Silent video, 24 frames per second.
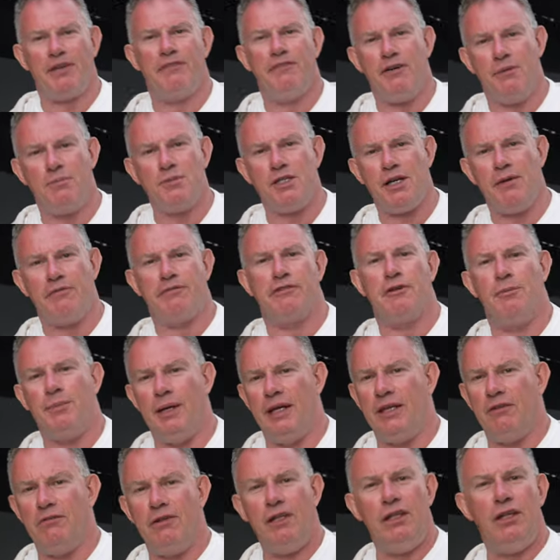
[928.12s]
thumbs up from
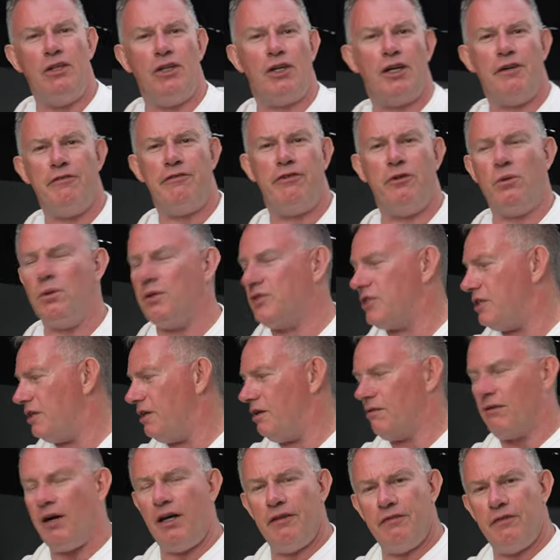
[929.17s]
me. Really looking forward to
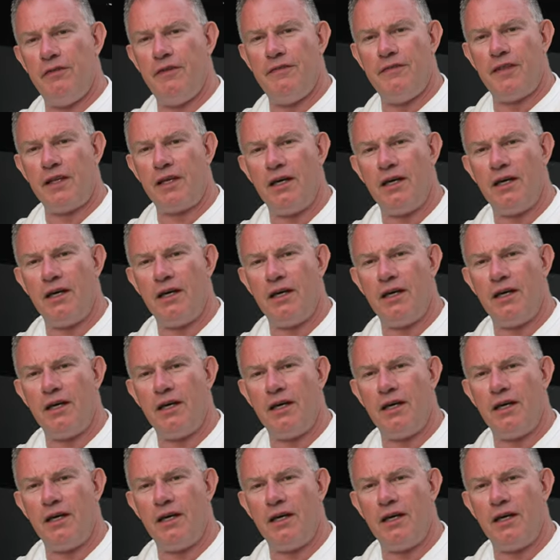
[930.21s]
the arrival of the